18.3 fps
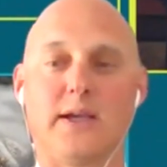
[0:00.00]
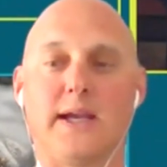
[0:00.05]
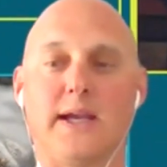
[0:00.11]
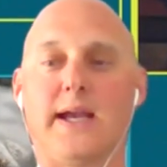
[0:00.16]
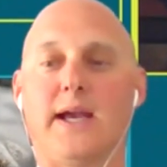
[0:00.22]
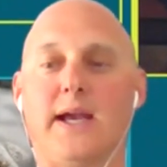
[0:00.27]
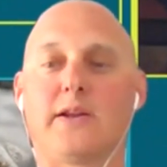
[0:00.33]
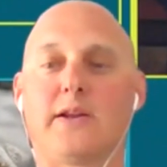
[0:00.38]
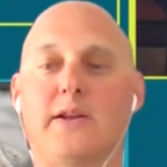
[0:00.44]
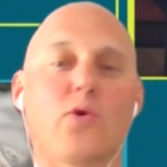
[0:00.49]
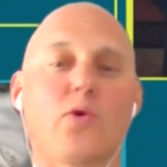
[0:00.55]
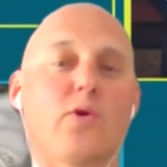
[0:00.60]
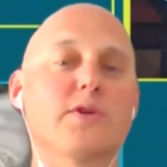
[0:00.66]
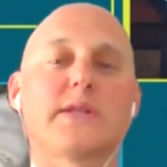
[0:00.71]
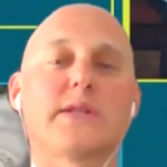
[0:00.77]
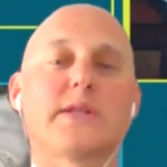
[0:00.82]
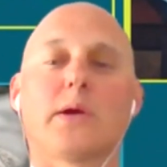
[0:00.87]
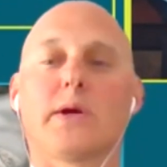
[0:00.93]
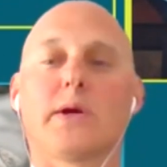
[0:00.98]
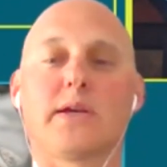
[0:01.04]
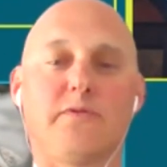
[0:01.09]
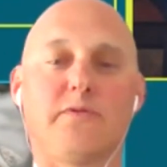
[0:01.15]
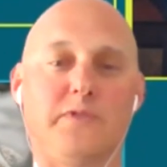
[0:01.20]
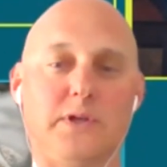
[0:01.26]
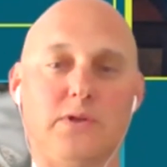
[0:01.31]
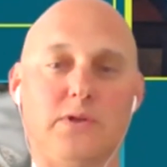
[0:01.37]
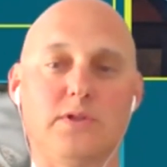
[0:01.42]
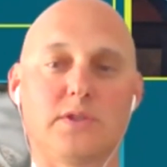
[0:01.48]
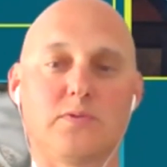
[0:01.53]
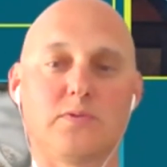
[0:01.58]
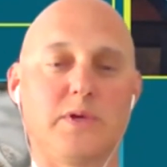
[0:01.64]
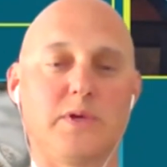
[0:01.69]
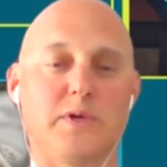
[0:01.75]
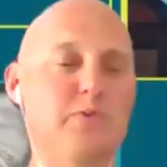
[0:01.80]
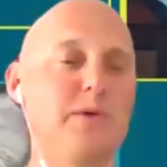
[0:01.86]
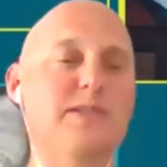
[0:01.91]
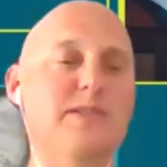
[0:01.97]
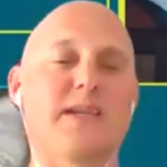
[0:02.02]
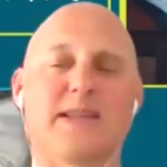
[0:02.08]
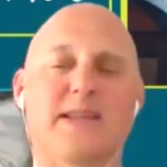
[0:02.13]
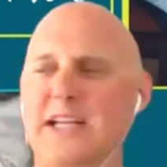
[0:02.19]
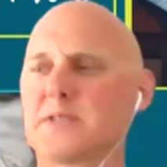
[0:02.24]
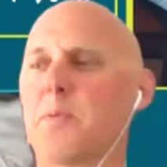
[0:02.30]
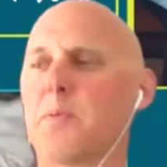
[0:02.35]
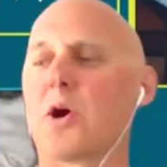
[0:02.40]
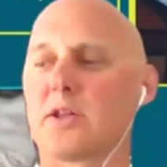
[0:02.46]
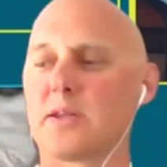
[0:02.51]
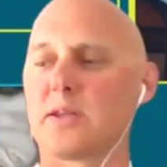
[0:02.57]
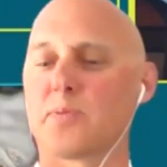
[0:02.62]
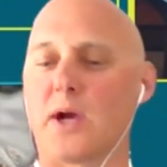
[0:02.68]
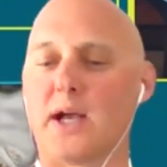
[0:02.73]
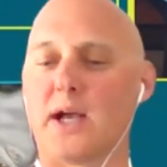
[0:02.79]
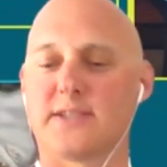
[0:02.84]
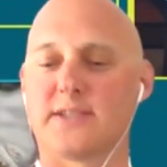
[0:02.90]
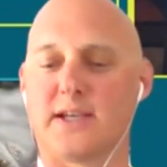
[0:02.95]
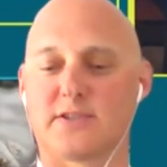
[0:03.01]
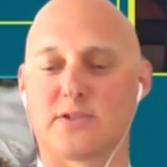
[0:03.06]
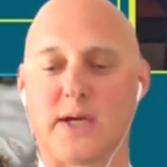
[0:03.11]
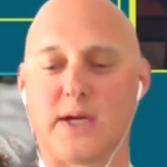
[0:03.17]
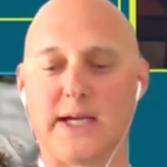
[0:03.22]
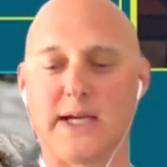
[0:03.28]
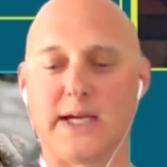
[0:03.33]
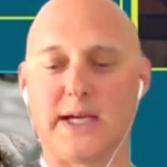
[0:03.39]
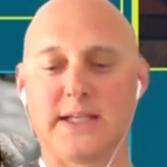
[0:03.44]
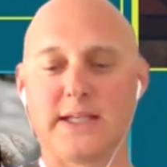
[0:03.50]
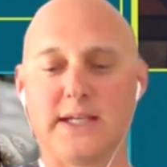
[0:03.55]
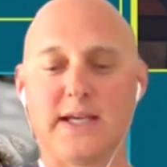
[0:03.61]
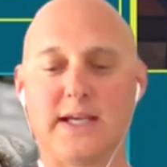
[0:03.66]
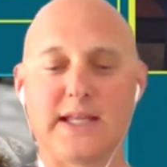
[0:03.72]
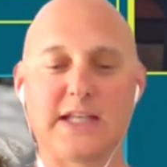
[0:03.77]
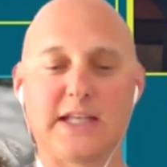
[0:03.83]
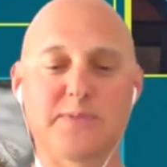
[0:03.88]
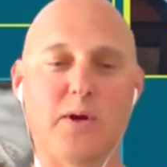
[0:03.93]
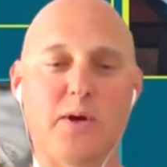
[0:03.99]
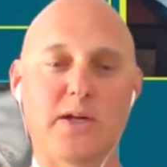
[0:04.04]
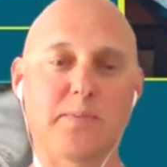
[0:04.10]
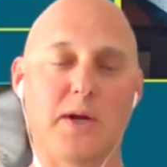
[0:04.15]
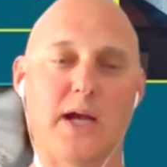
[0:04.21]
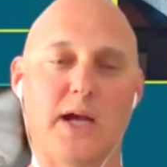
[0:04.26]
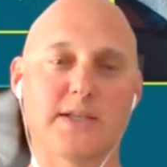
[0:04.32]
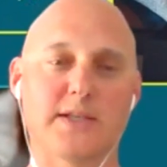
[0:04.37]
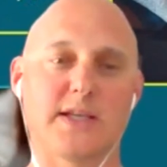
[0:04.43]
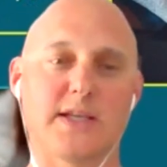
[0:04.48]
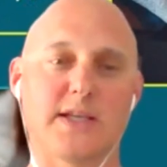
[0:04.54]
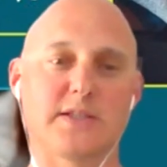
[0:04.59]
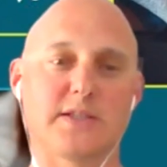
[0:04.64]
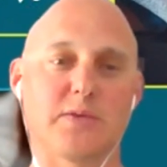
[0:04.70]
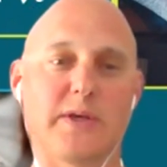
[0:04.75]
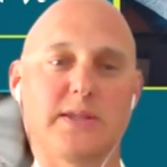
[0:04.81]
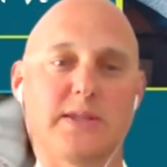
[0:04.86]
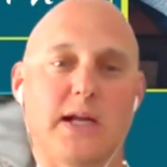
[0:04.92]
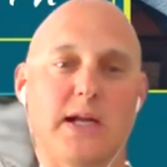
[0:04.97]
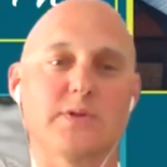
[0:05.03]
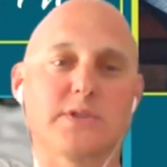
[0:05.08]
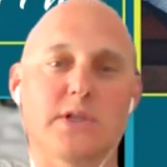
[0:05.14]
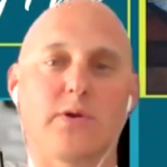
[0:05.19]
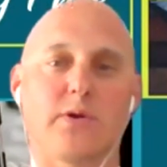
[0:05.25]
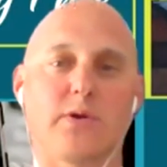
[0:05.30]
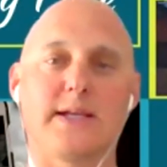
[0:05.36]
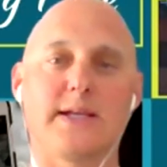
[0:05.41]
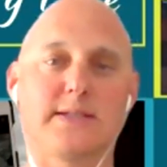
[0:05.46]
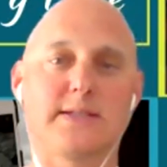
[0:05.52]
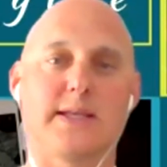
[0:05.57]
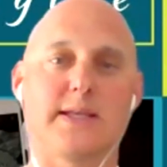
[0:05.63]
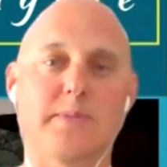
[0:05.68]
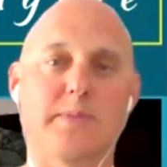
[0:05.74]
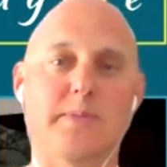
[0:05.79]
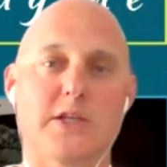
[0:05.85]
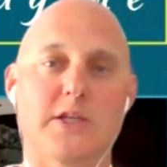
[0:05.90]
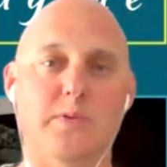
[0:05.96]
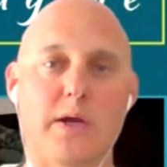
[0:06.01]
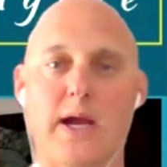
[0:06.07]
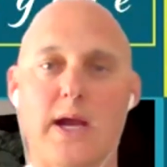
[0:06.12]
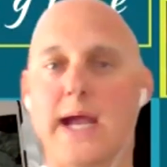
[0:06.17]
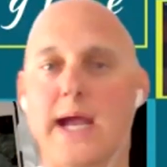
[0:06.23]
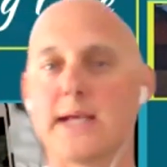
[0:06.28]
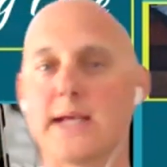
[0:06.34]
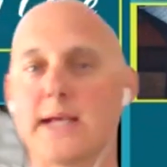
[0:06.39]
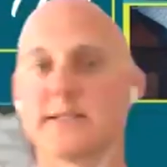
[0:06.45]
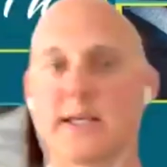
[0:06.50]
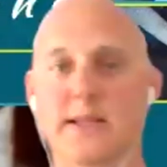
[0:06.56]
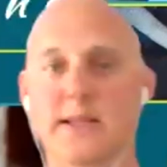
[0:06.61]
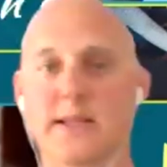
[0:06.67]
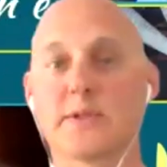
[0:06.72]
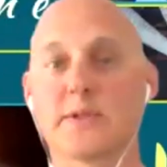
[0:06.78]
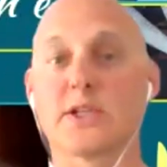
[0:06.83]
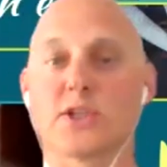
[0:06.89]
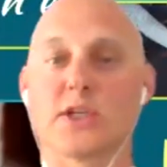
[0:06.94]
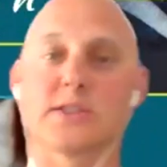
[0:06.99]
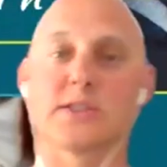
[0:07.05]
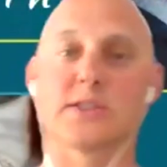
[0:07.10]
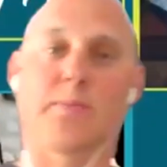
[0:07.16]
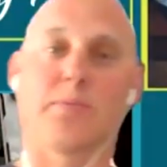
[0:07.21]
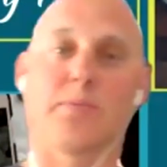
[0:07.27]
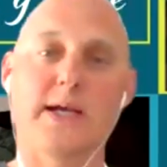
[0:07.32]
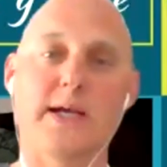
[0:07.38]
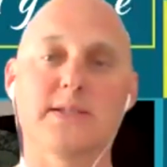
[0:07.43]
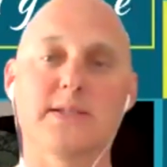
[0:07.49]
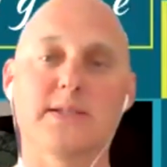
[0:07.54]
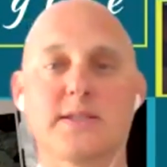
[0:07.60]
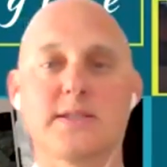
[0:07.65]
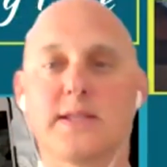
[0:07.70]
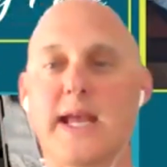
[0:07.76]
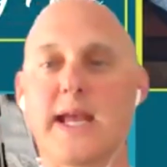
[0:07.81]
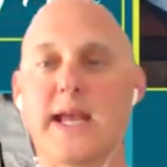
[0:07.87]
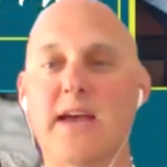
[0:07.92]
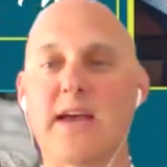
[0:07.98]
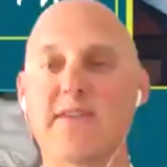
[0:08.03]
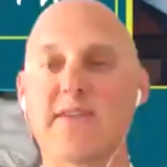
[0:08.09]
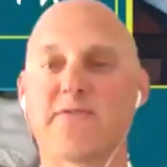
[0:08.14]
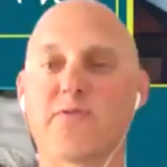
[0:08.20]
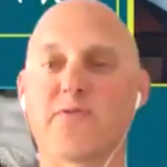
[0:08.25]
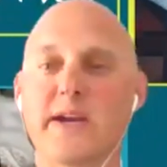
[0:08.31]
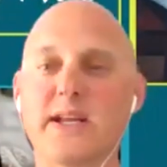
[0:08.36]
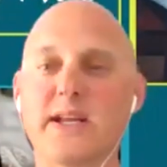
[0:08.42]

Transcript: And of course, they were confused, which we said that's part of the process, right? That's part of the process. And we thought it was the greatest thing because we were asking them to just impress us and they had freedom